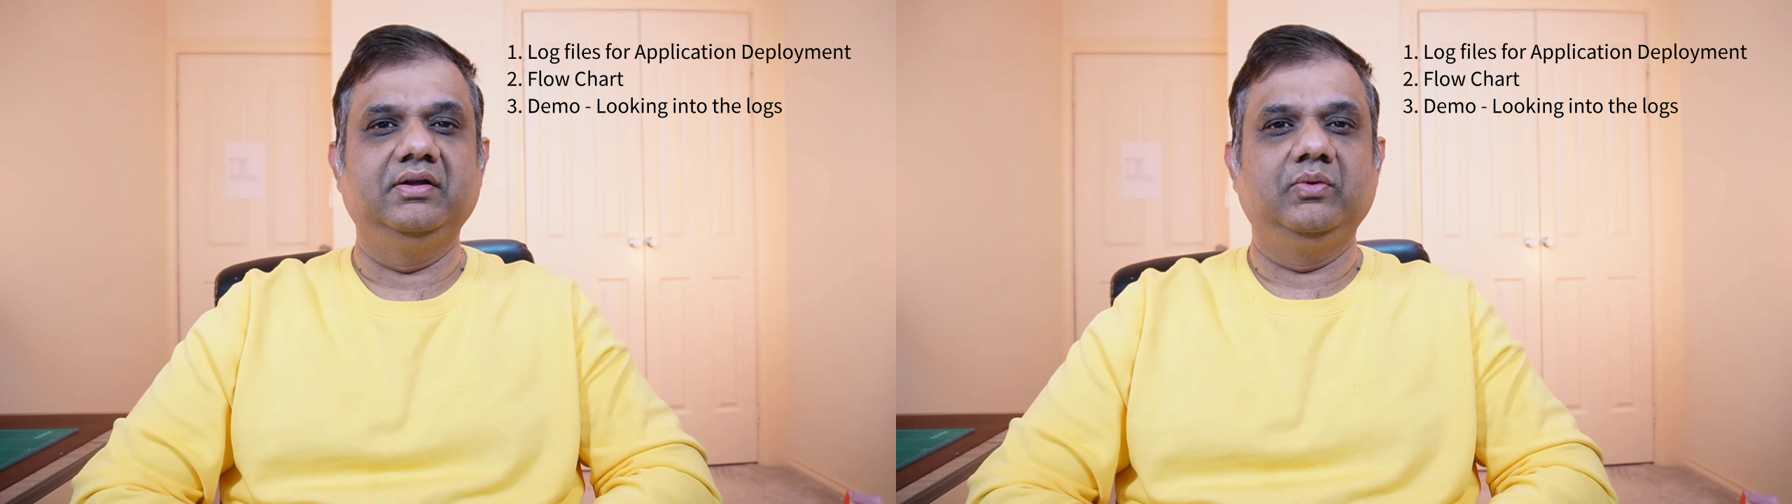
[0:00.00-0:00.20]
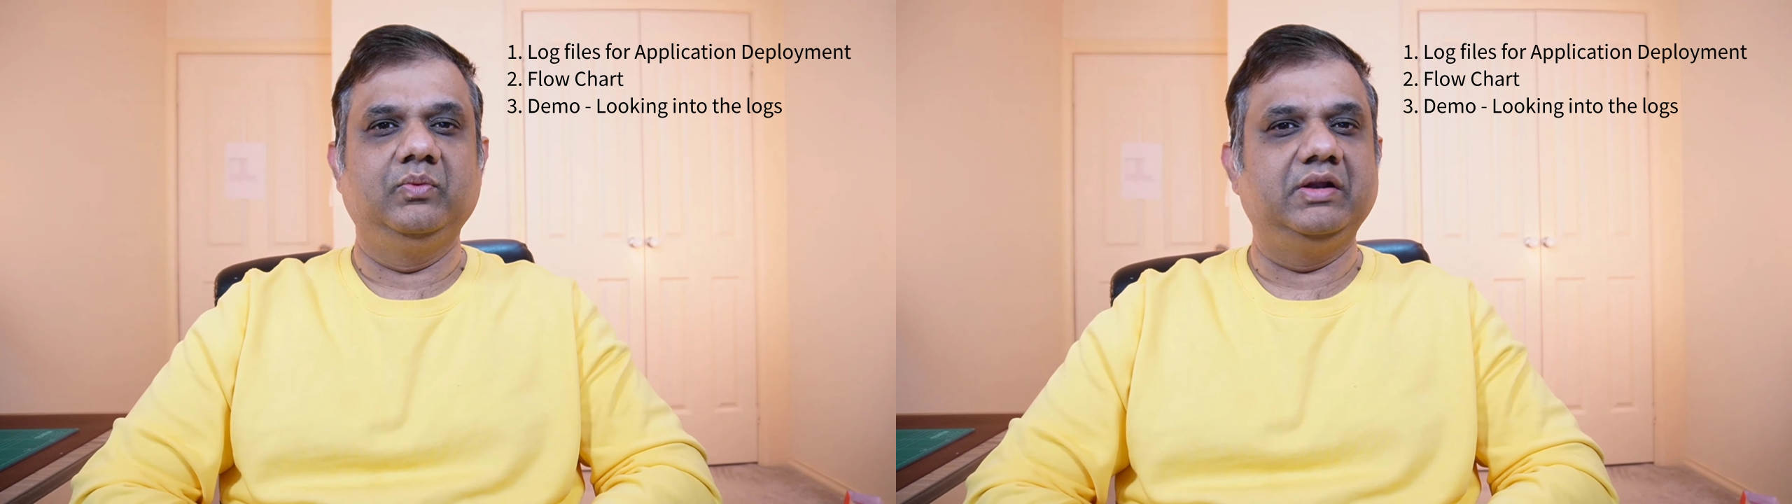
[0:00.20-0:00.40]

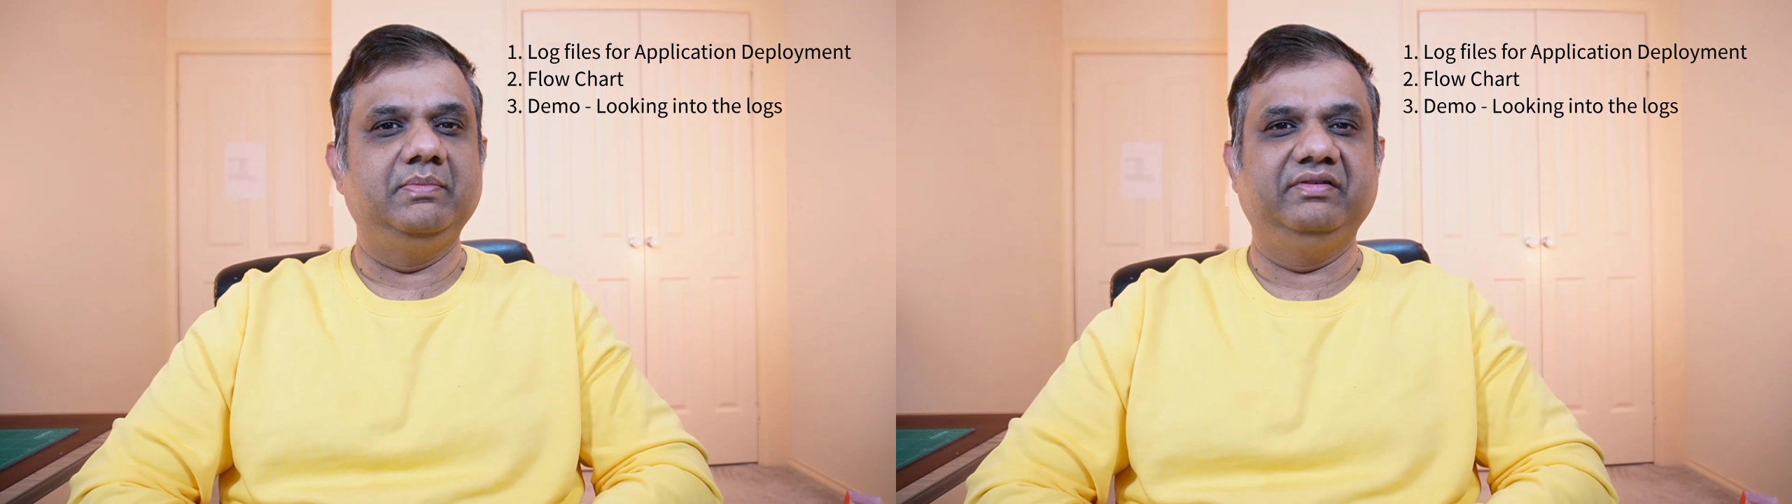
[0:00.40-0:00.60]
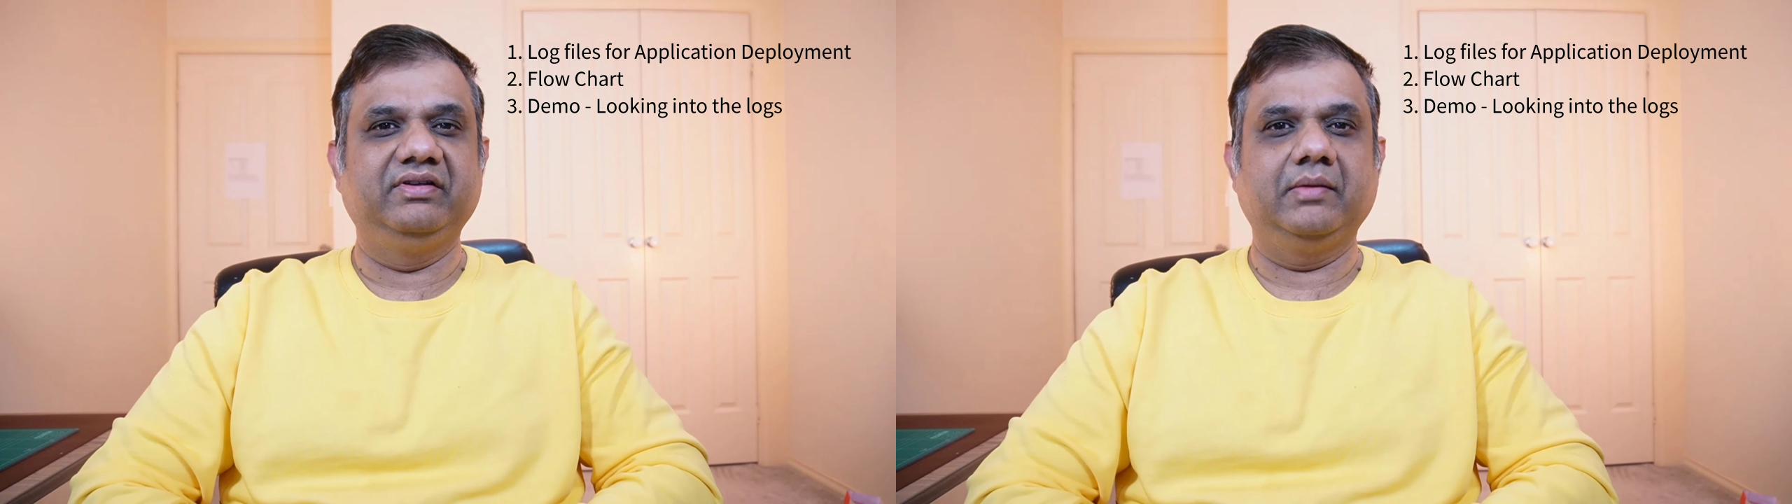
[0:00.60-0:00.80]
very
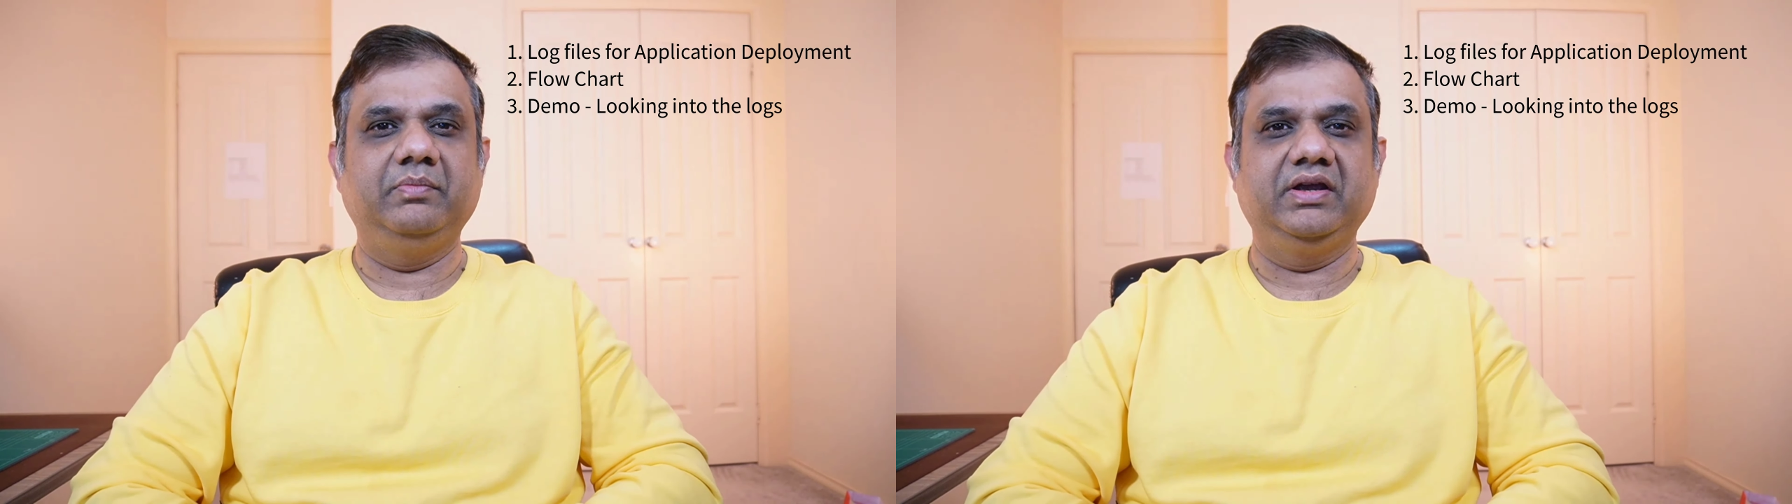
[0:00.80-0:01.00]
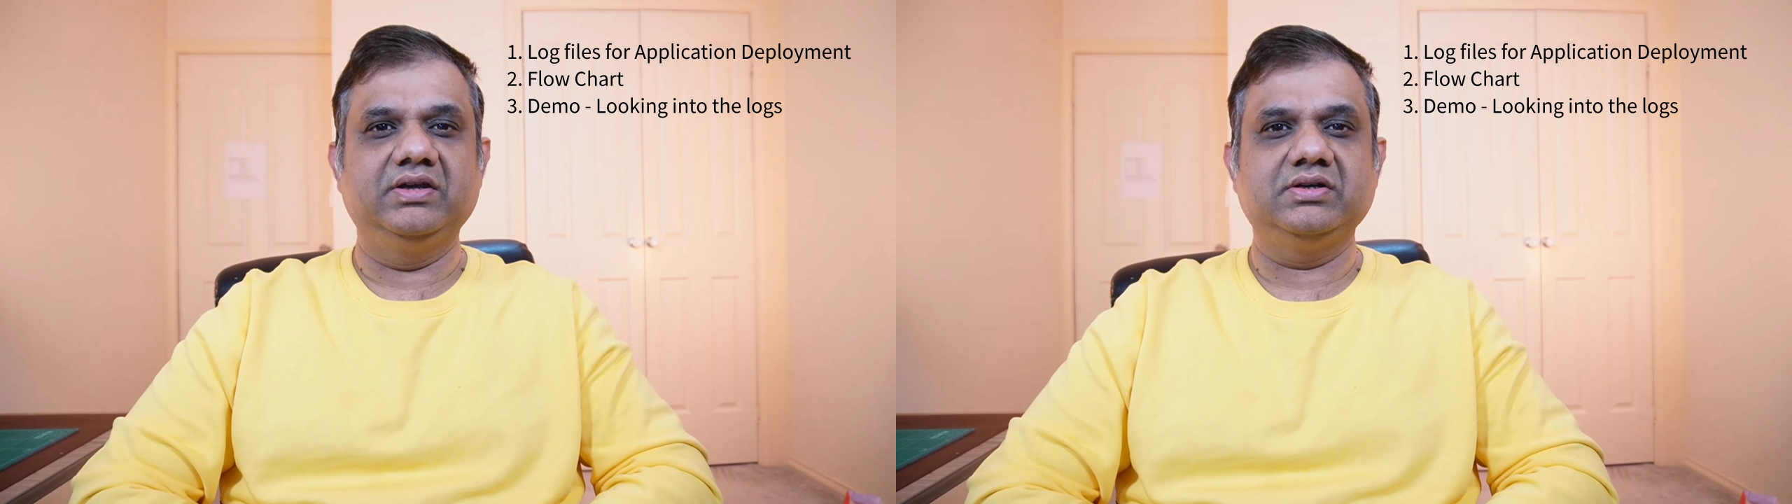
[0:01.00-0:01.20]
basic
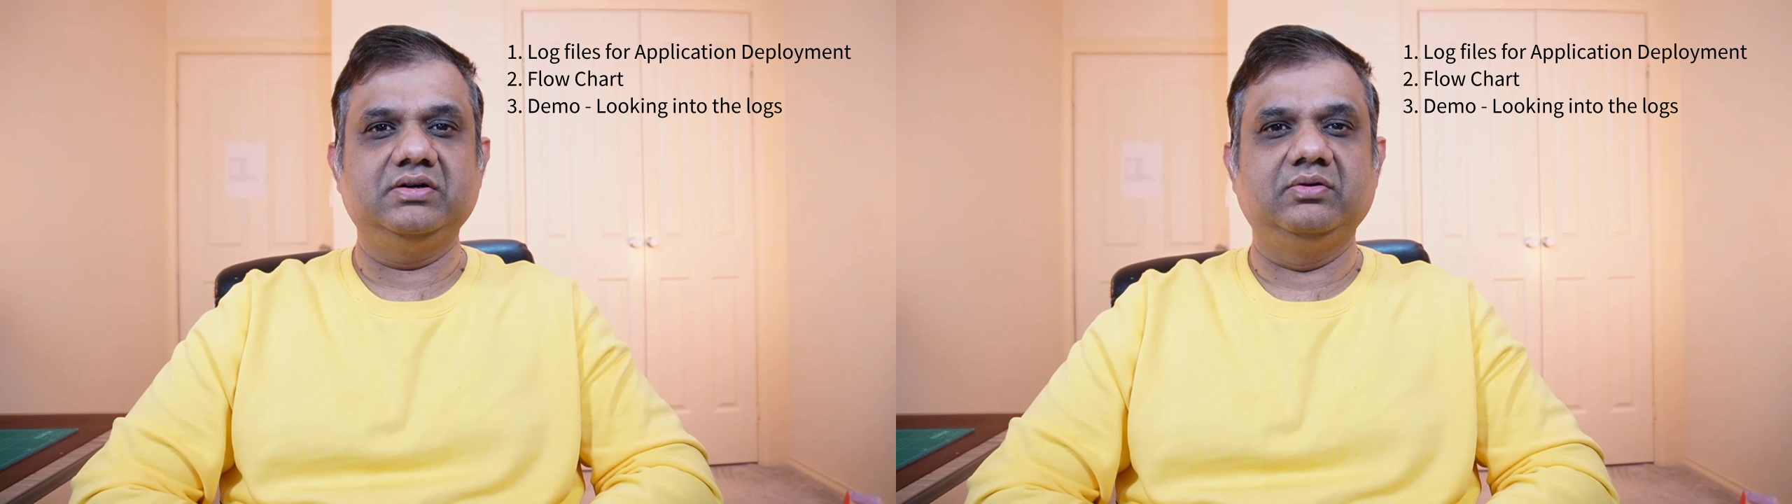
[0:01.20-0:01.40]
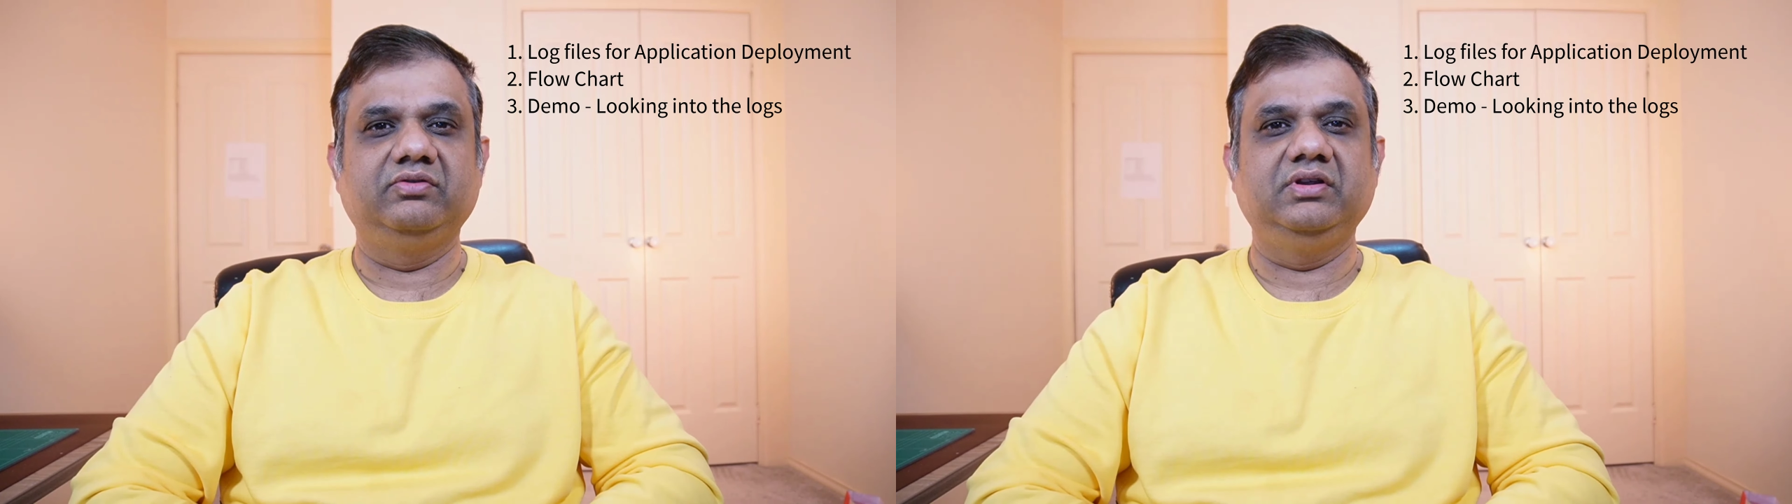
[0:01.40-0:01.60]
application
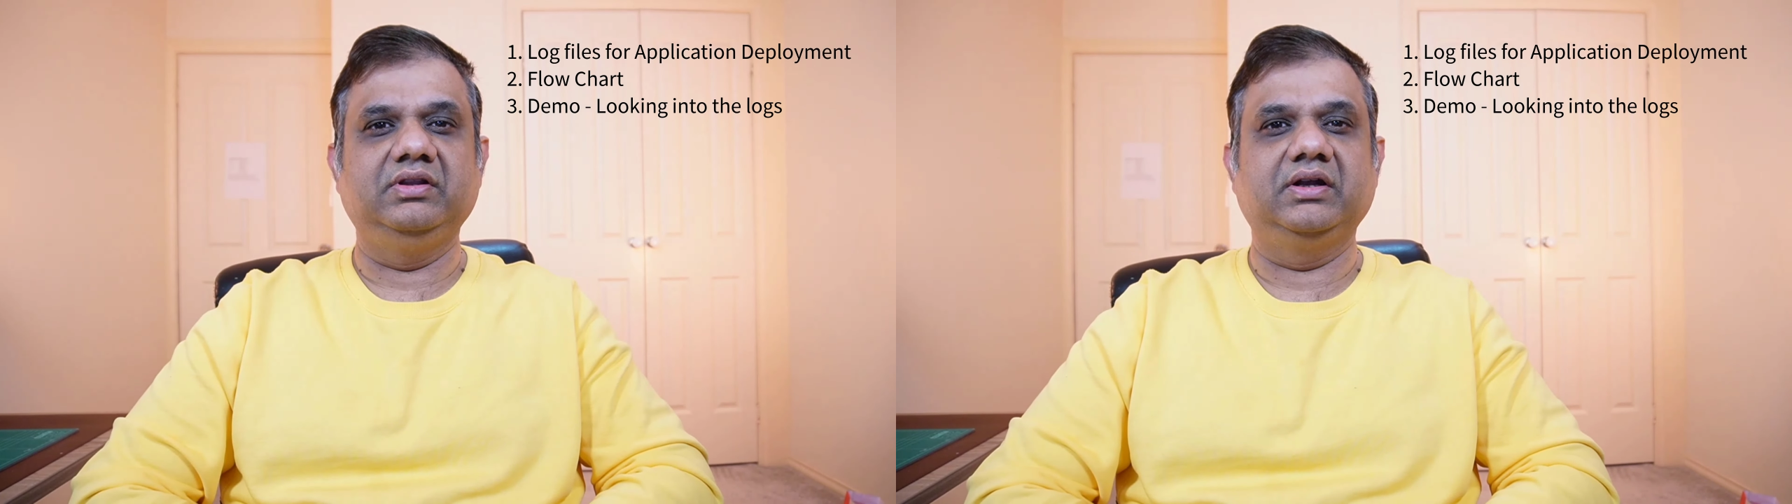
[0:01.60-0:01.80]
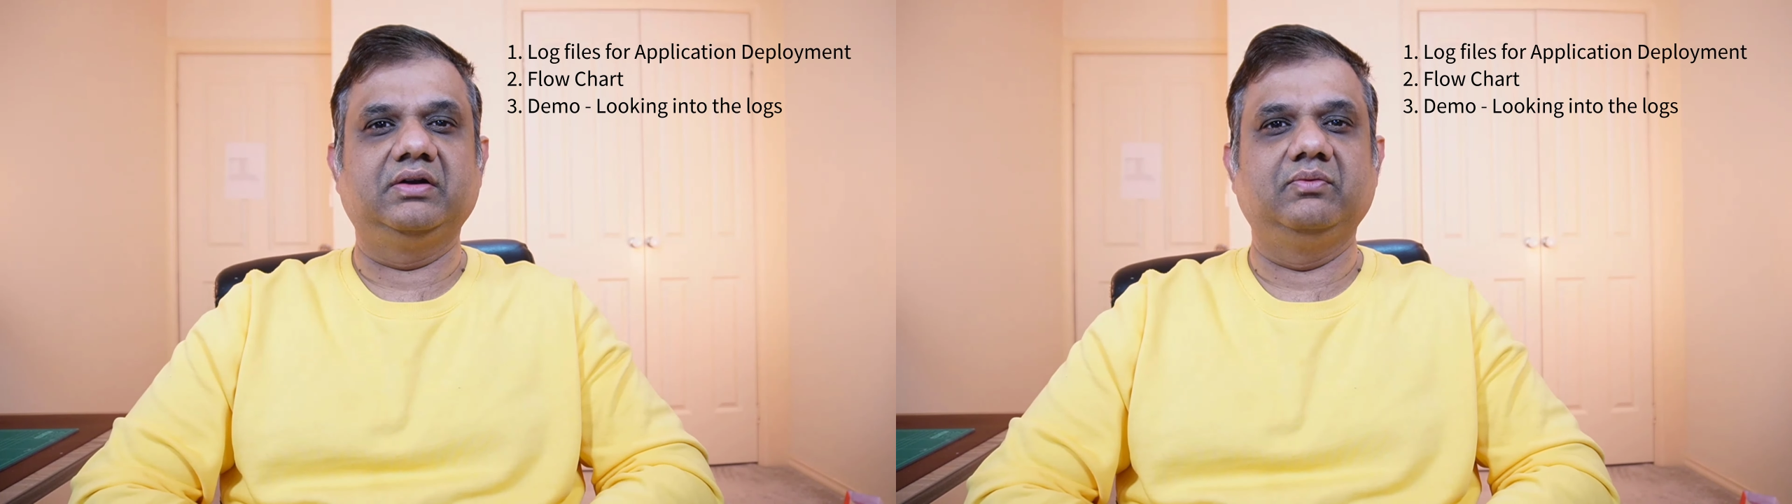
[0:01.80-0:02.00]
to see that